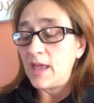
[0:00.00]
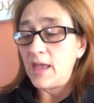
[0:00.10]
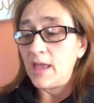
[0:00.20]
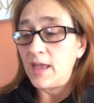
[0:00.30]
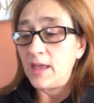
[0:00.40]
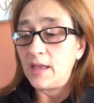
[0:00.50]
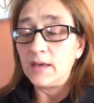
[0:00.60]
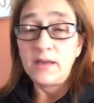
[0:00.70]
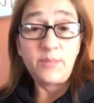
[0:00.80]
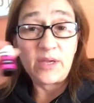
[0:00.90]

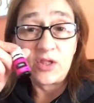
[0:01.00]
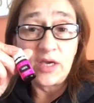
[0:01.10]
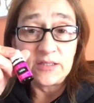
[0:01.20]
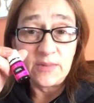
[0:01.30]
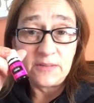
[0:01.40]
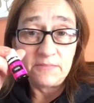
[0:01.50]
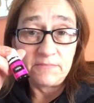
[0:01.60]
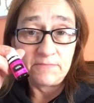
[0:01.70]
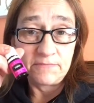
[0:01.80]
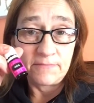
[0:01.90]
and I picked jasmine.
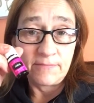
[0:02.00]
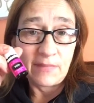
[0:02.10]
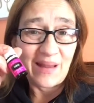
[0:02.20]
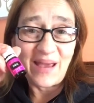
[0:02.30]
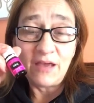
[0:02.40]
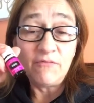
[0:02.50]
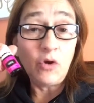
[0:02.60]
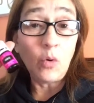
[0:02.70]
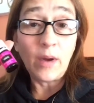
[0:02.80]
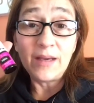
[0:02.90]
I have
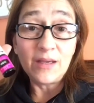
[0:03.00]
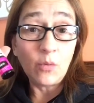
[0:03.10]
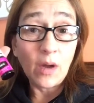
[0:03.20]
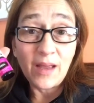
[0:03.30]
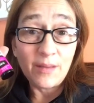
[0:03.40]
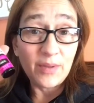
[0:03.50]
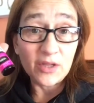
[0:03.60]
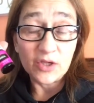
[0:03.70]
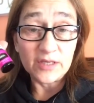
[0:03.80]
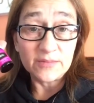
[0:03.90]
no idea why I
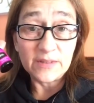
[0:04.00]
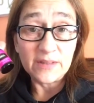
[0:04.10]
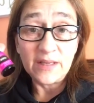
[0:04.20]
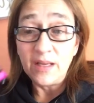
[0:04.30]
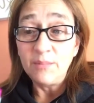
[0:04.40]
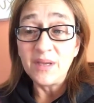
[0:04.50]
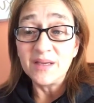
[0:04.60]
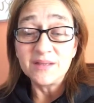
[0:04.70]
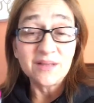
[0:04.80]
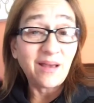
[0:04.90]
picked jasmine
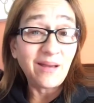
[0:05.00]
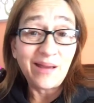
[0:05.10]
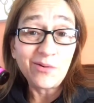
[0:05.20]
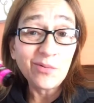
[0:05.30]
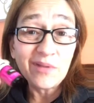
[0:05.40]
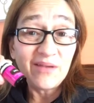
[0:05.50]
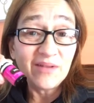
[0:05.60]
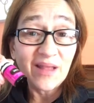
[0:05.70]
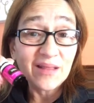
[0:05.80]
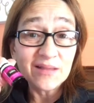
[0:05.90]
because I don't really
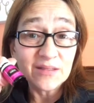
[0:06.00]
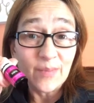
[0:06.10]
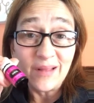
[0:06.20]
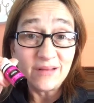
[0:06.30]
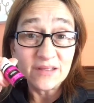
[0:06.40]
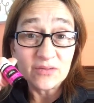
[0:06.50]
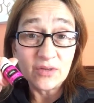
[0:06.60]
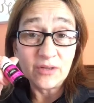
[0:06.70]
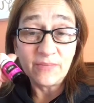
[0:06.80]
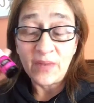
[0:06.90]
even like the smell of this
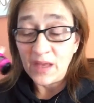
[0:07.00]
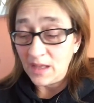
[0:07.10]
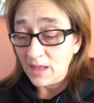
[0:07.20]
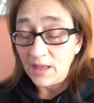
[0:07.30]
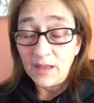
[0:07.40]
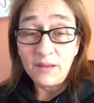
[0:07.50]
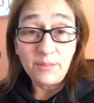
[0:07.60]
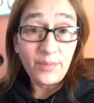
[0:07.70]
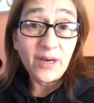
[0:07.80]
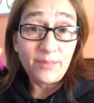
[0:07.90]
oil.
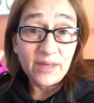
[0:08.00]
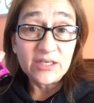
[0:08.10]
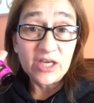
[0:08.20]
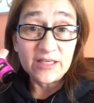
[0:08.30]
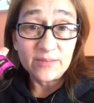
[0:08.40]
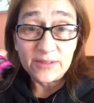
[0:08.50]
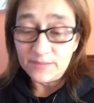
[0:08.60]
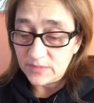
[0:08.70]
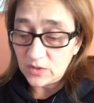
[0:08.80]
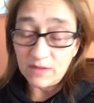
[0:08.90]
But I picked jasmine.
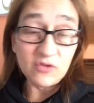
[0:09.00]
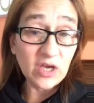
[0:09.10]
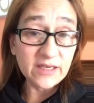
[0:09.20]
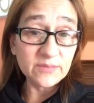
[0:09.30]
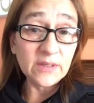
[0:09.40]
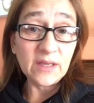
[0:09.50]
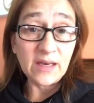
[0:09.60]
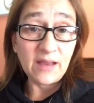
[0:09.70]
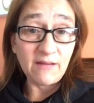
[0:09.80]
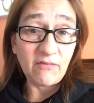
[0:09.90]
So I have jasmine and
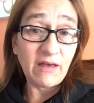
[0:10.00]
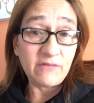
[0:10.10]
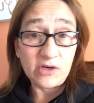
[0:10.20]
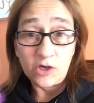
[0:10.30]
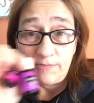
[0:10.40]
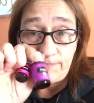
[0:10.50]
I have lavender.